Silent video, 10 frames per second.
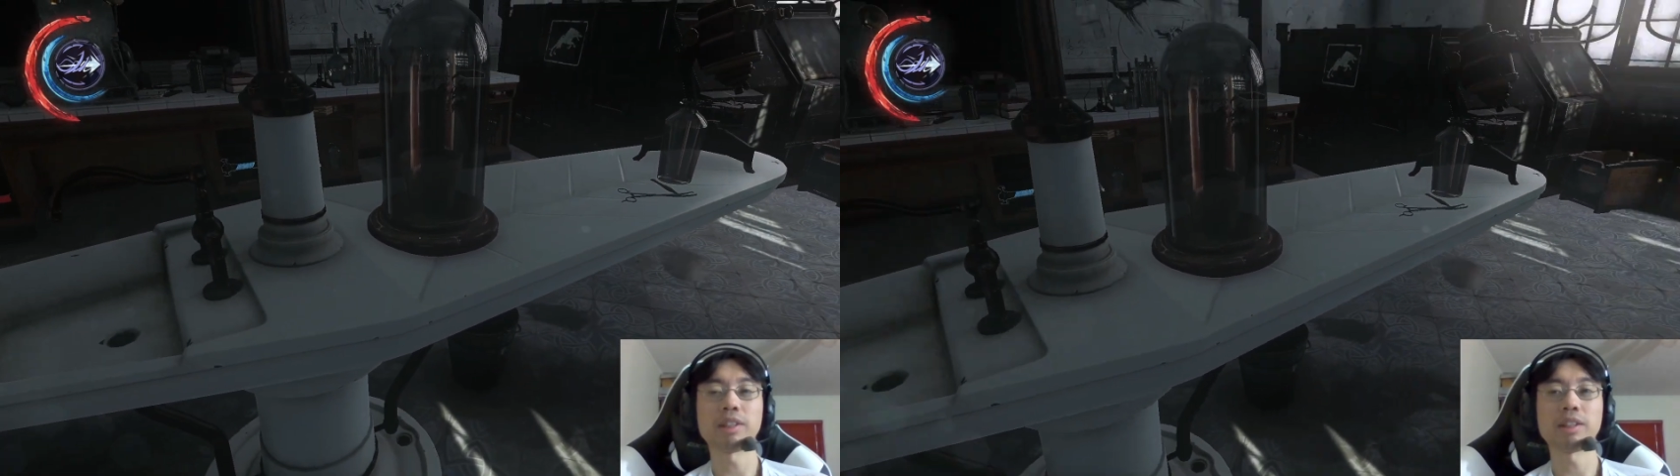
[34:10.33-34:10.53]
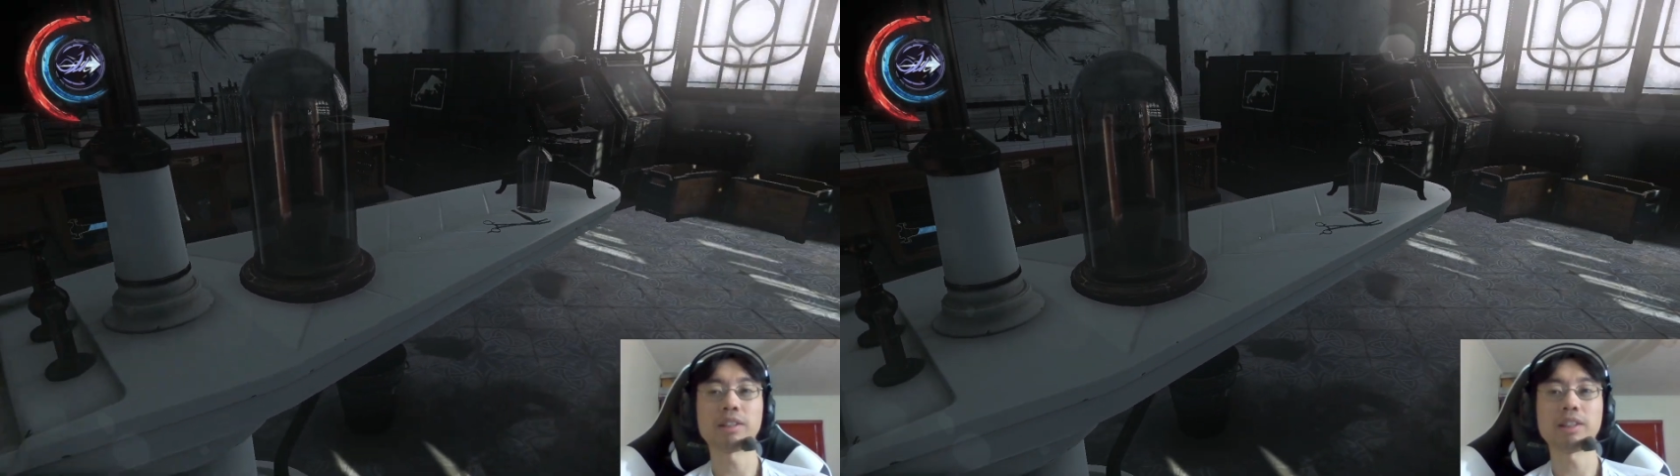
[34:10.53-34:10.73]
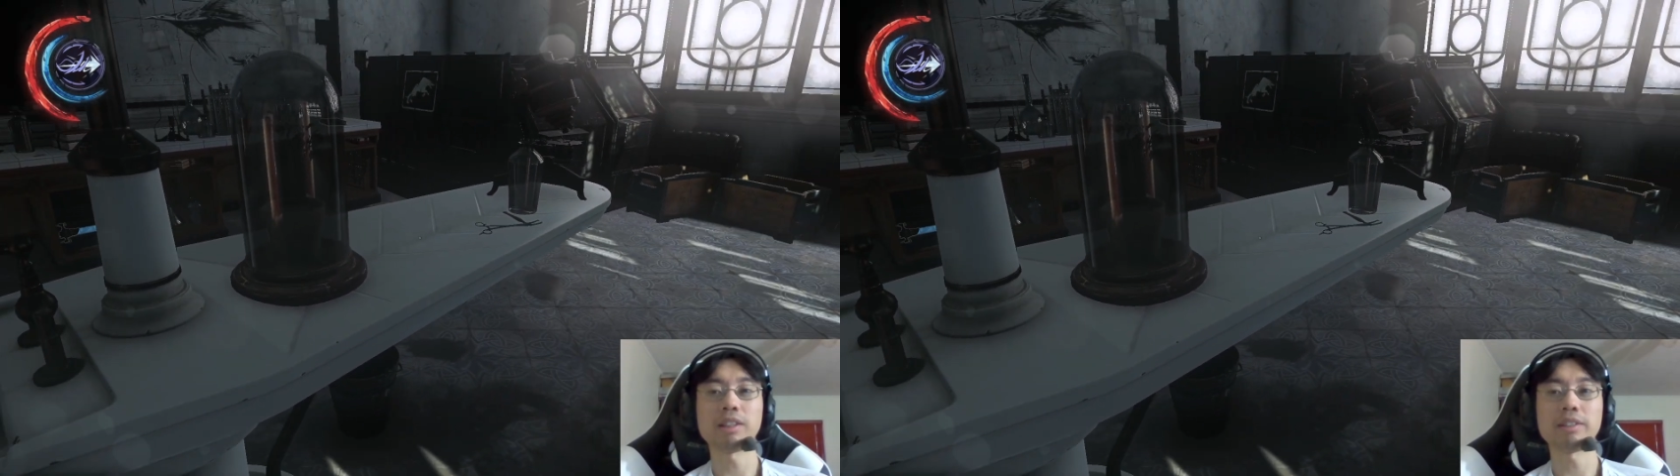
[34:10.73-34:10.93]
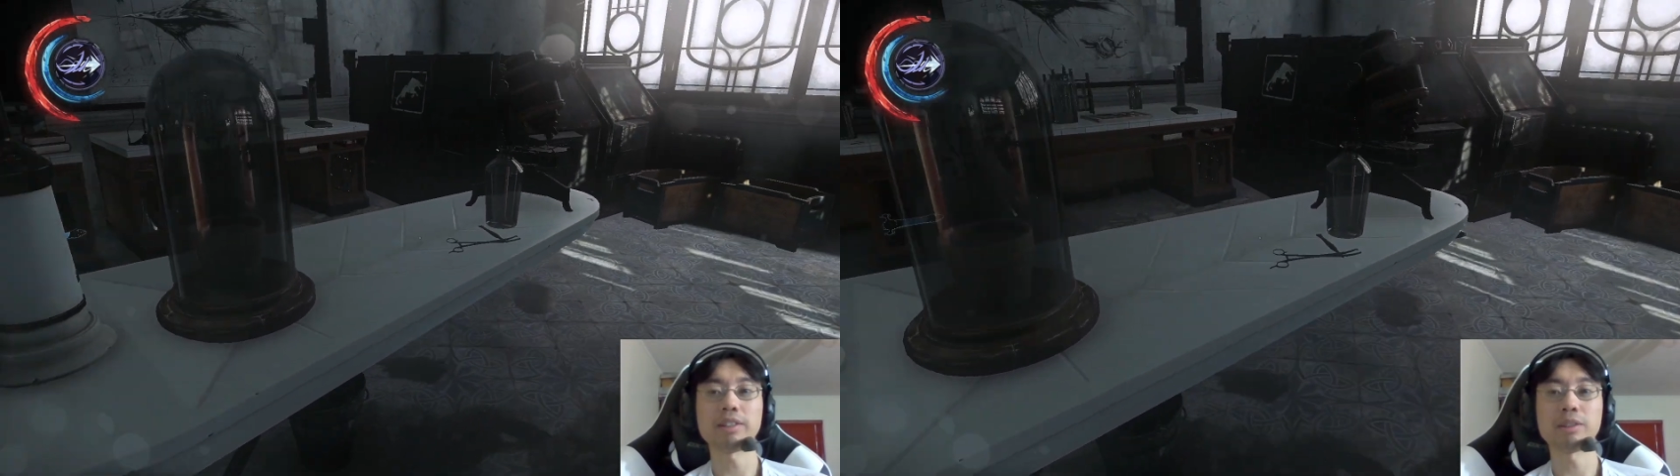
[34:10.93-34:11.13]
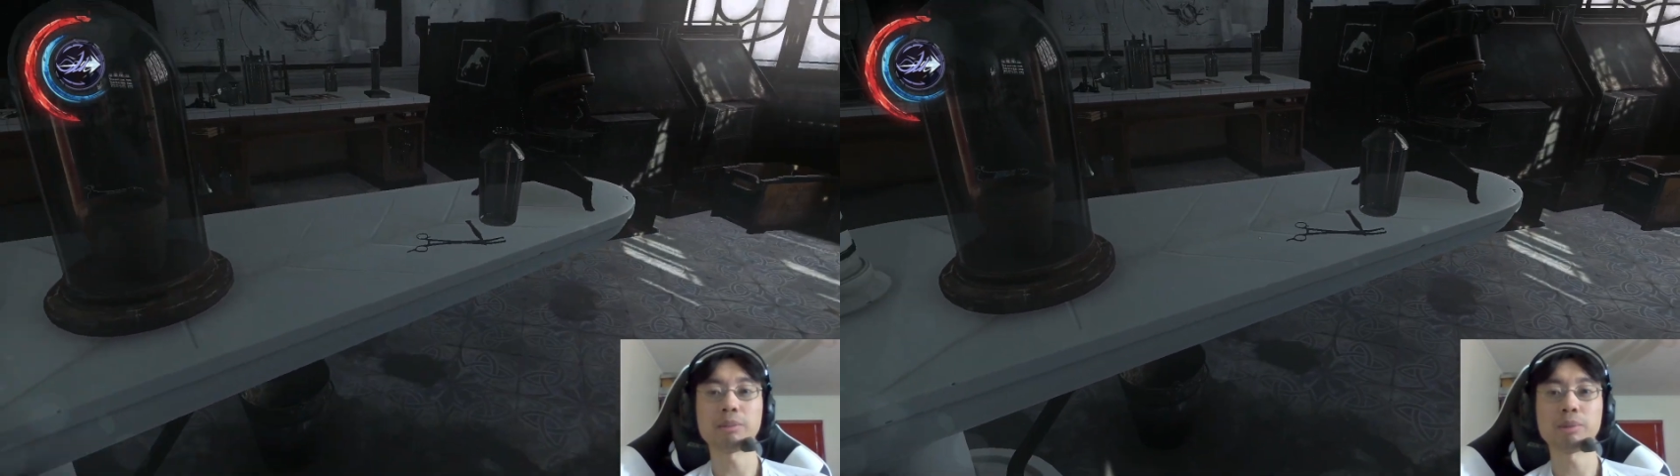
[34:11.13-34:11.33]
I think
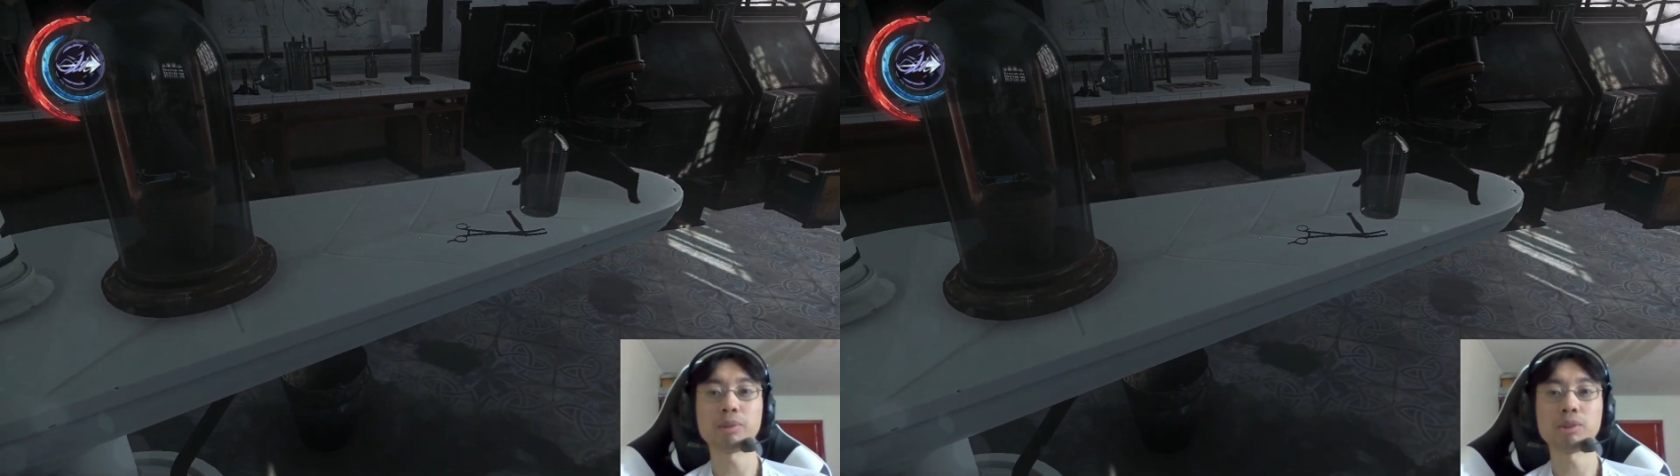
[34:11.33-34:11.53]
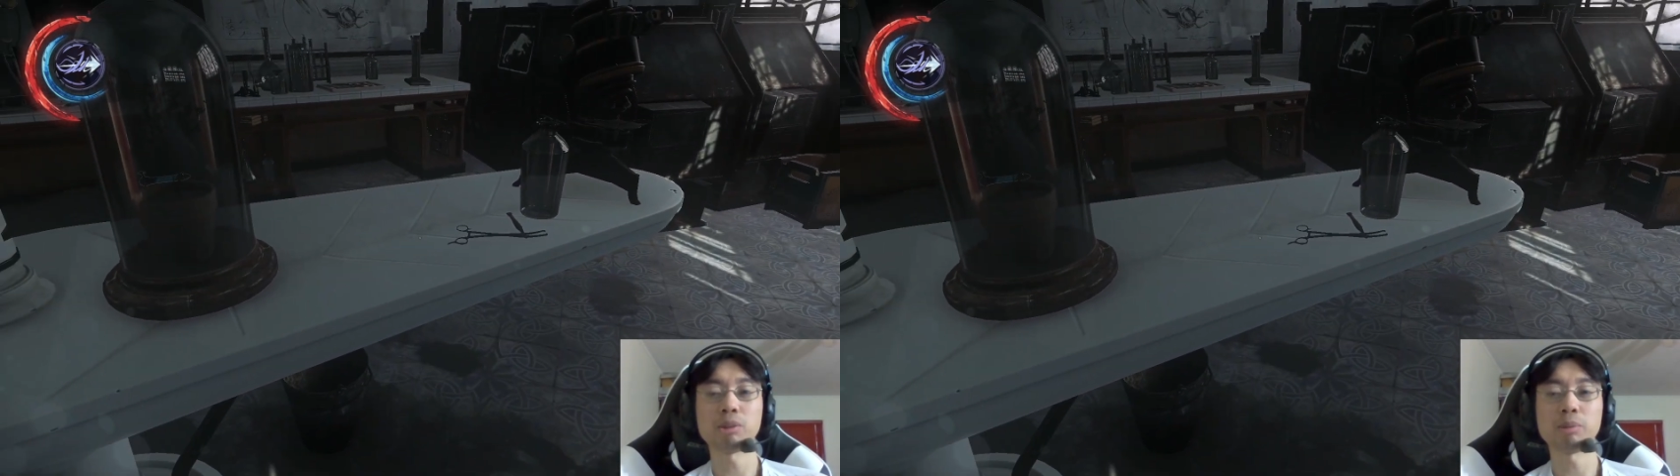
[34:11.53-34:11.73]
this is supposed